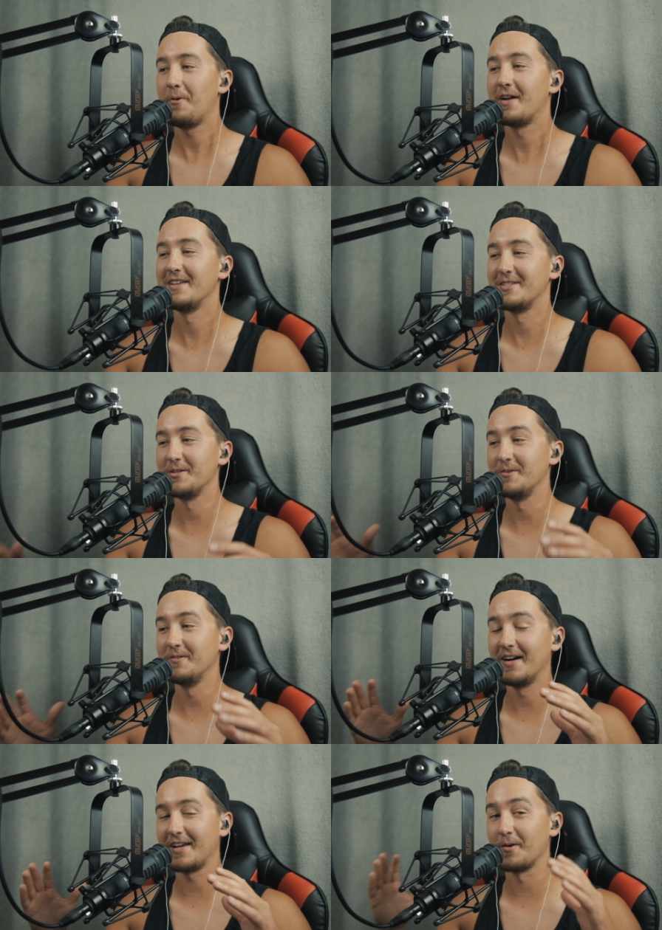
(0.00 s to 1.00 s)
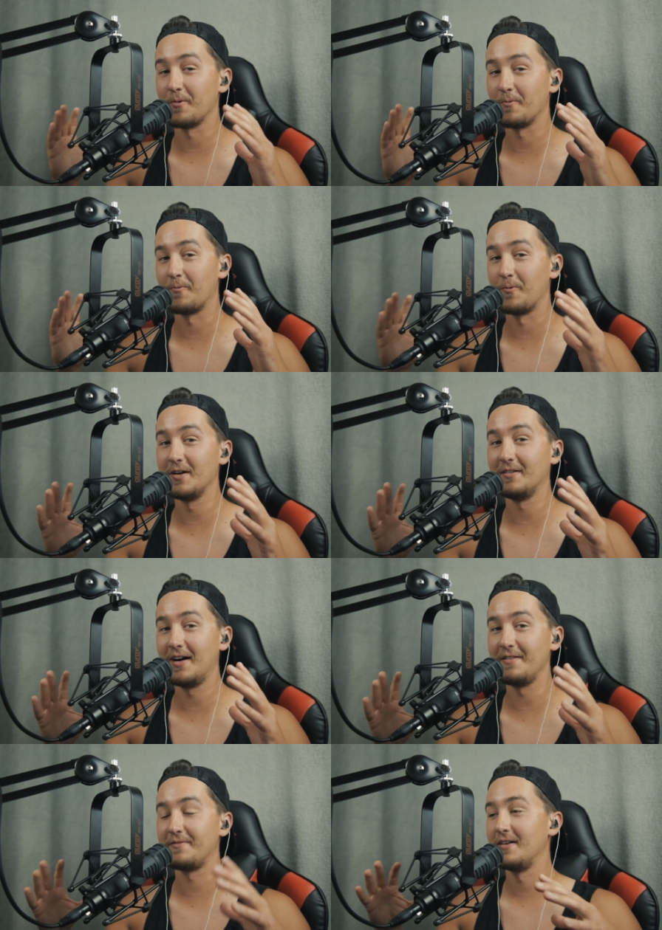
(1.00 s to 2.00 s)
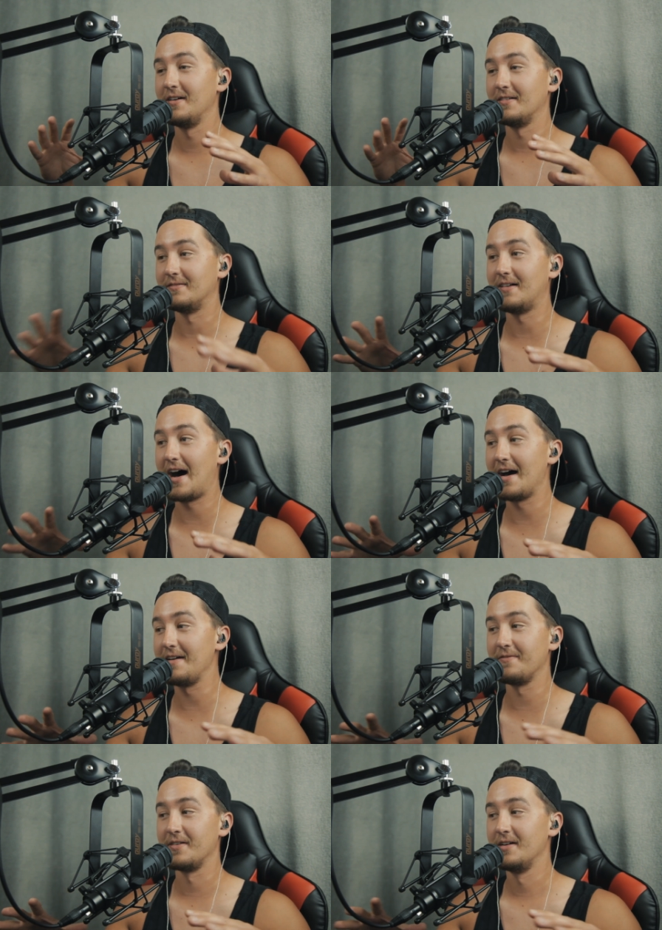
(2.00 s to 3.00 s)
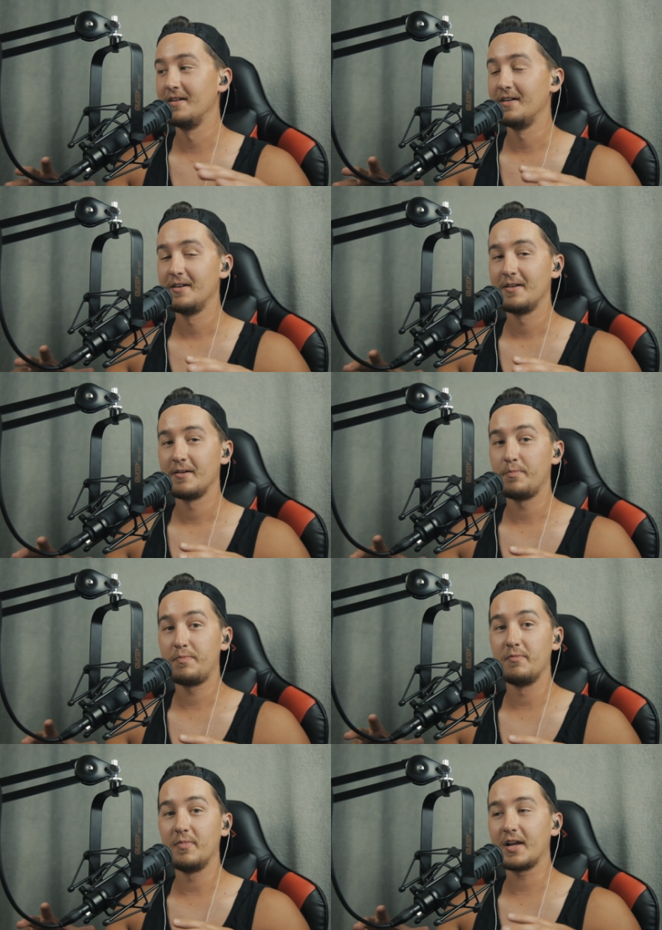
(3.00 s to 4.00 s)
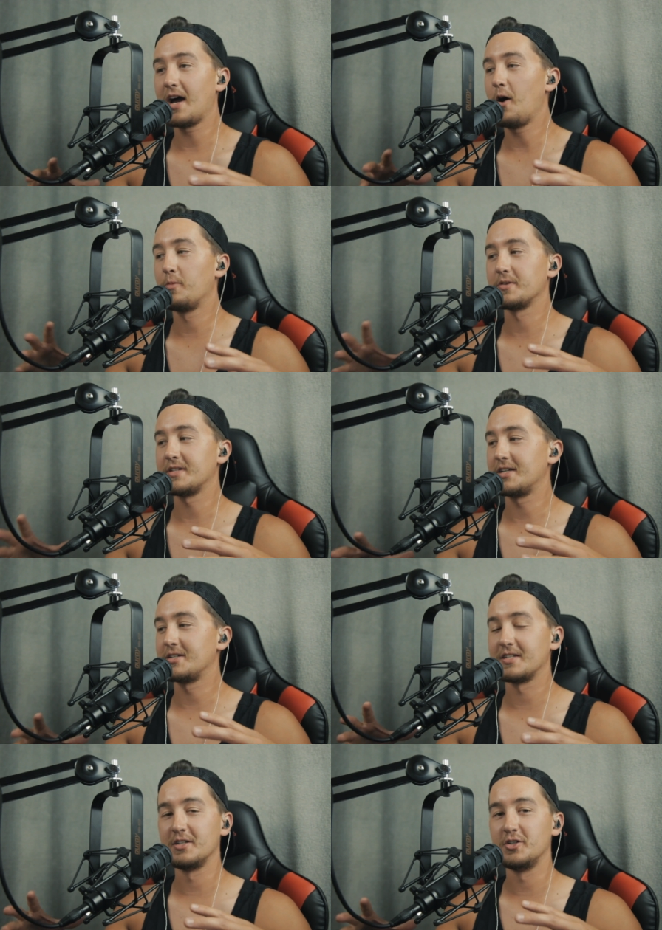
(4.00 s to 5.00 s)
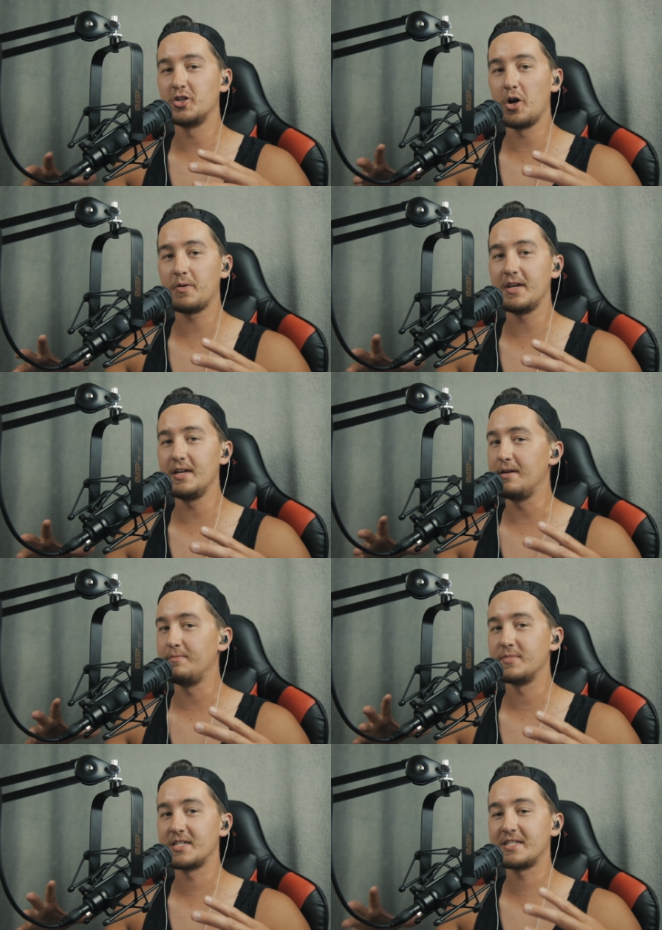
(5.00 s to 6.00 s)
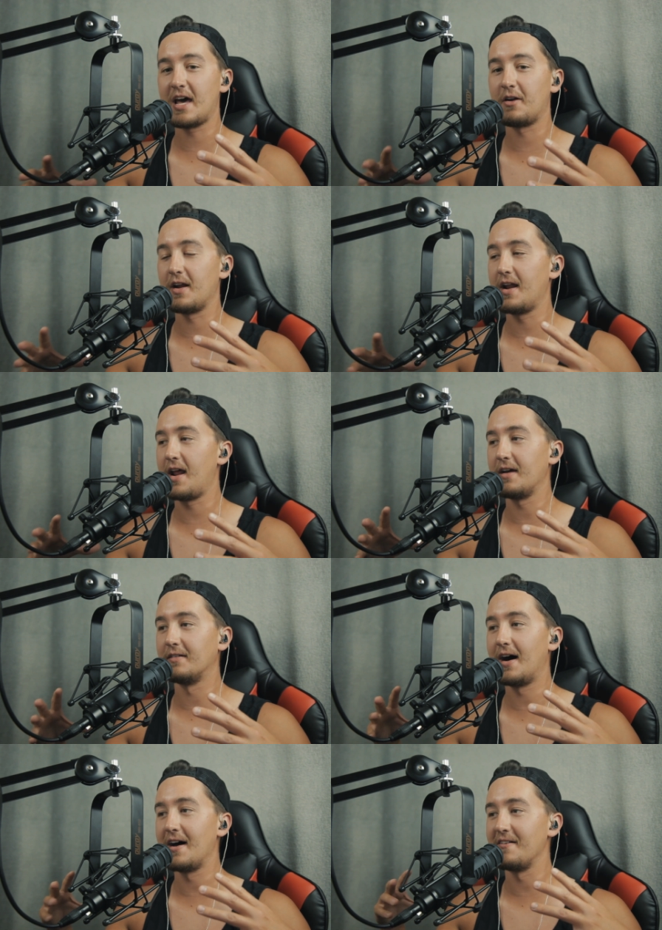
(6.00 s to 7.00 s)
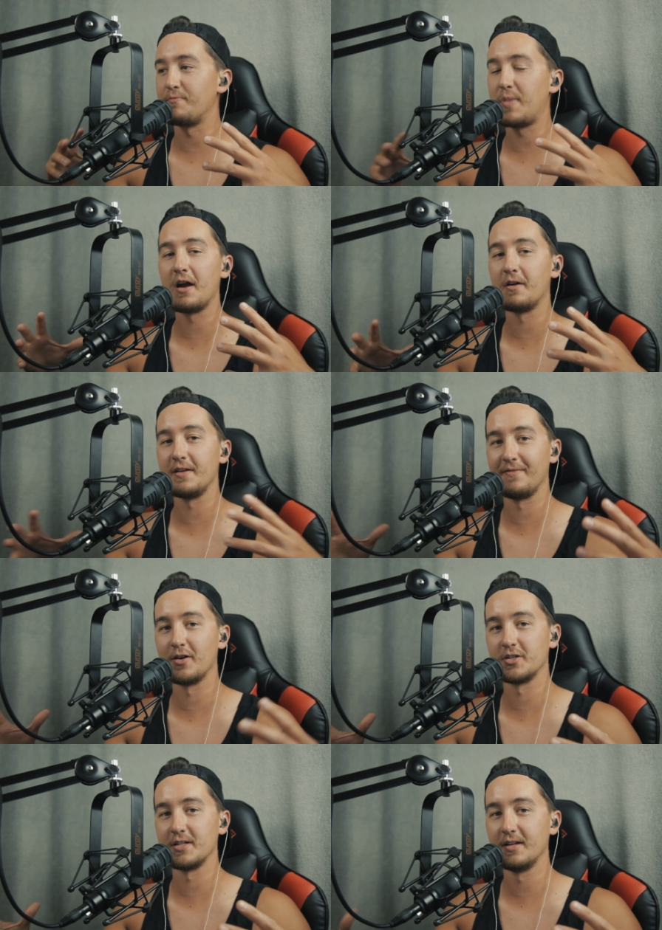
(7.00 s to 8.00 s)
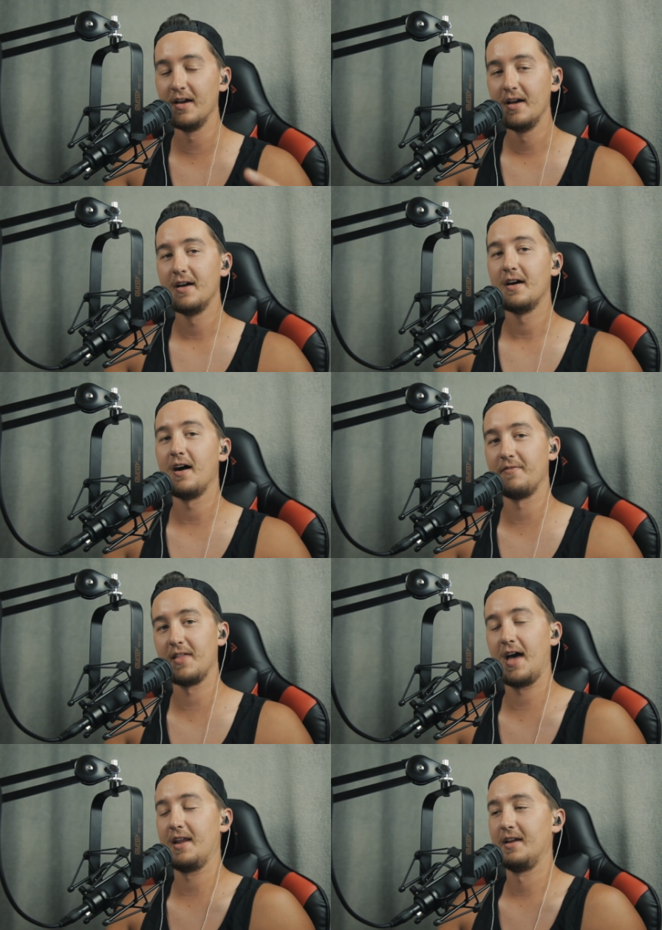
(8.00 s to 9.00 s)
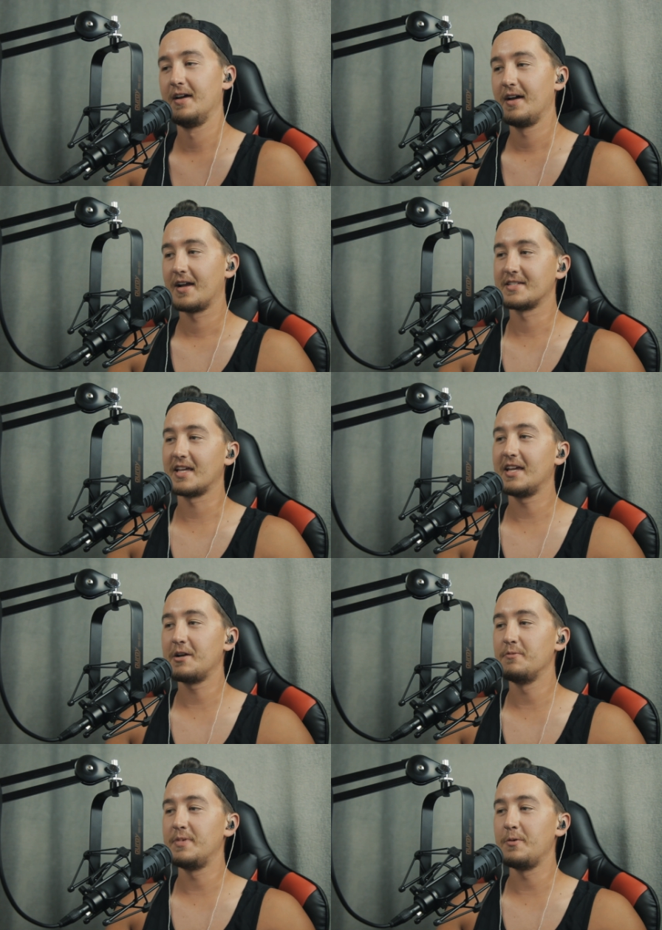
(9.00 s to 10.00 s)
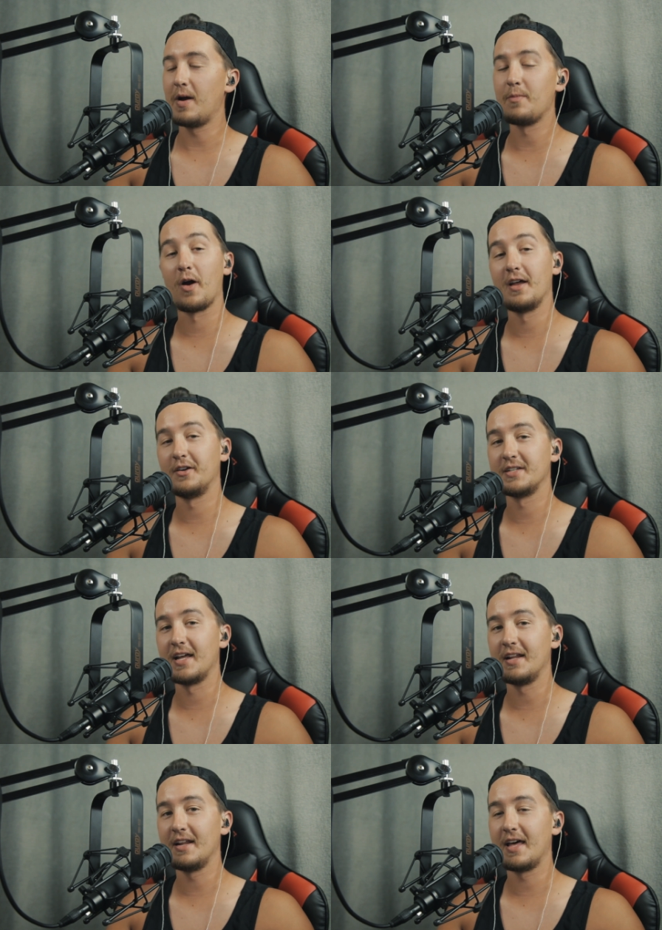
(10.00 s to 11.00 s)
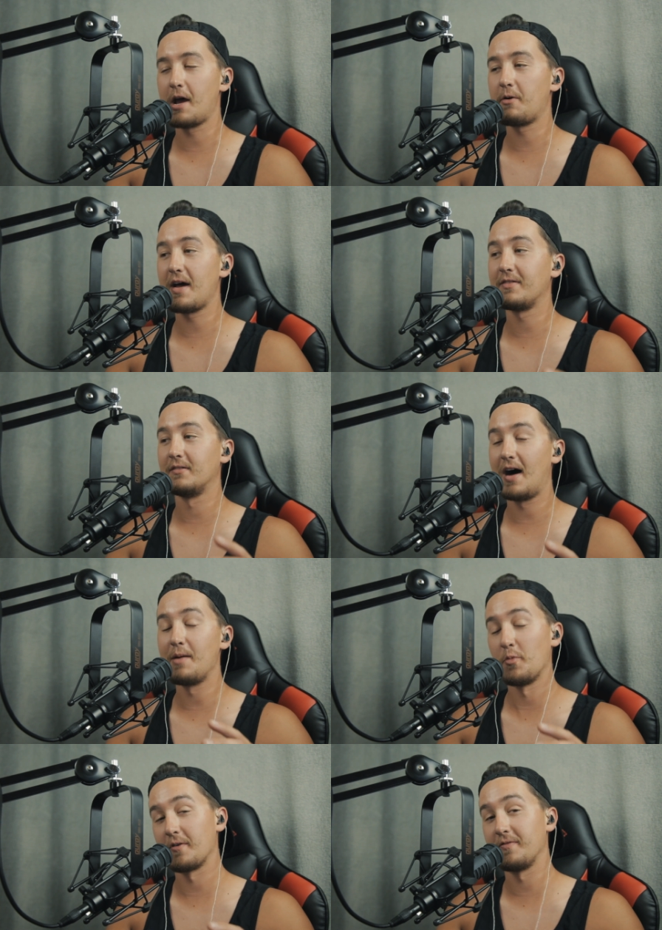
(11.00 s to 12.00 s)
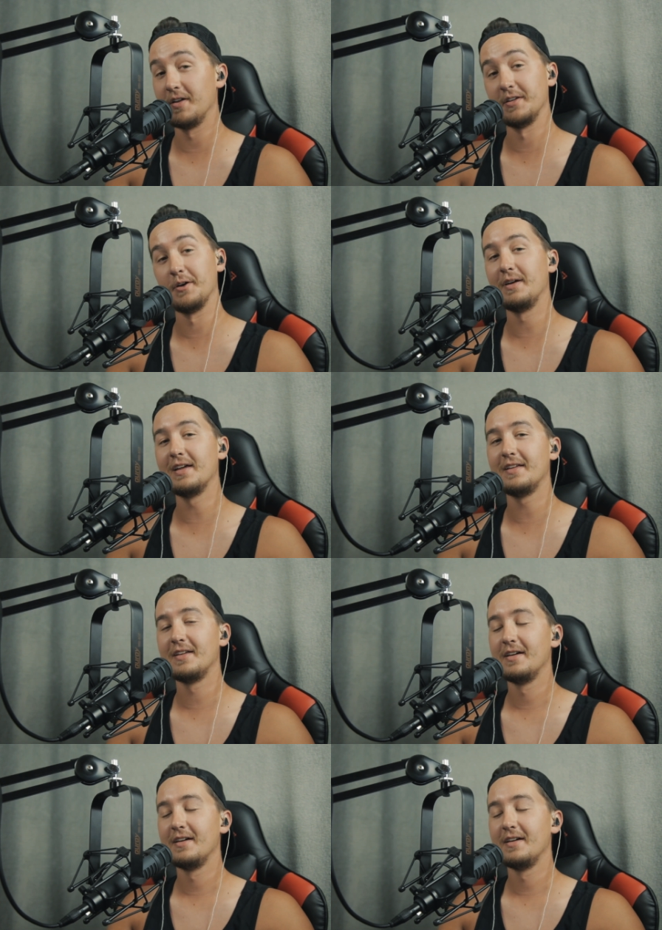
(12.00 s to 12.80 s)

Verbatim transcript: want to do like a real life live, almost like just a jokey Saturday Night Live parody version of that because I think it would be way more entertaining and I would have a lot more fun doing it.